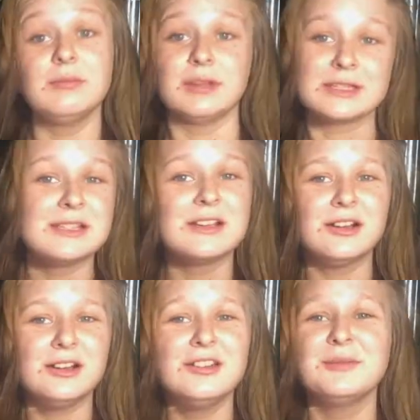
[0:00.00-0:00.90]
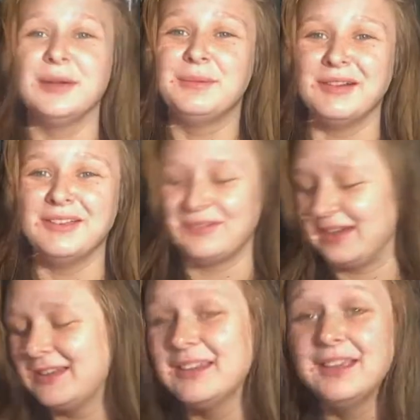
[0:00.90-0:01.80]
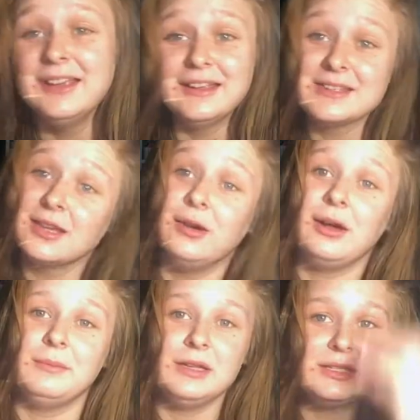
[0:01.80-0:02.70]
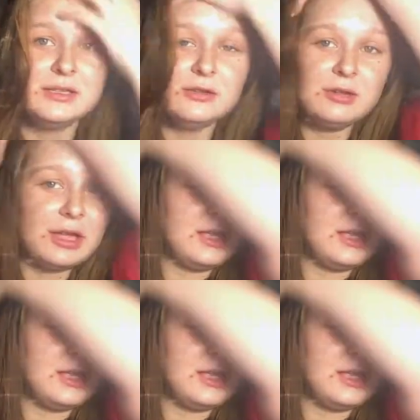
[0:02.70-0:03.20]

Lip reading: what's he called? My boyfriend. So I'm gonna do